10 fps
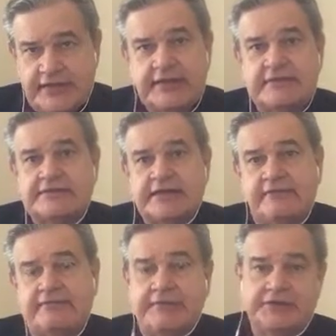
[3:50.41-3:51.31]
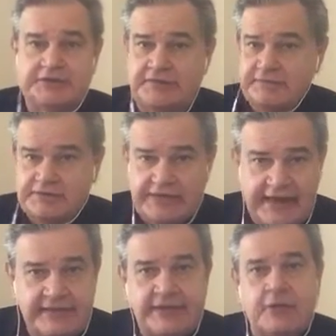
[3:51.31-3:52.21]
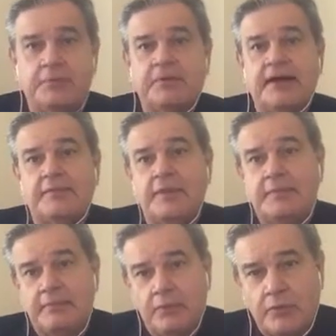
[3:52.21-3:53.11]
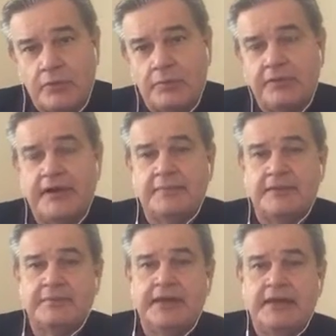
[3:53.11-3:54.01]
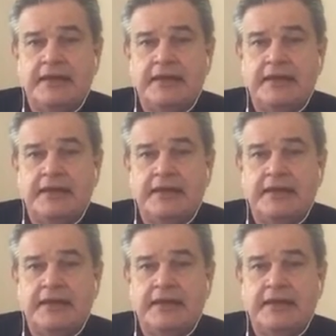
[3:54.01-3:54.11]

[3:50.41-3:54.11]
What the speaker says: Not in this confirmation. If there's an ethical problem, a moral problem,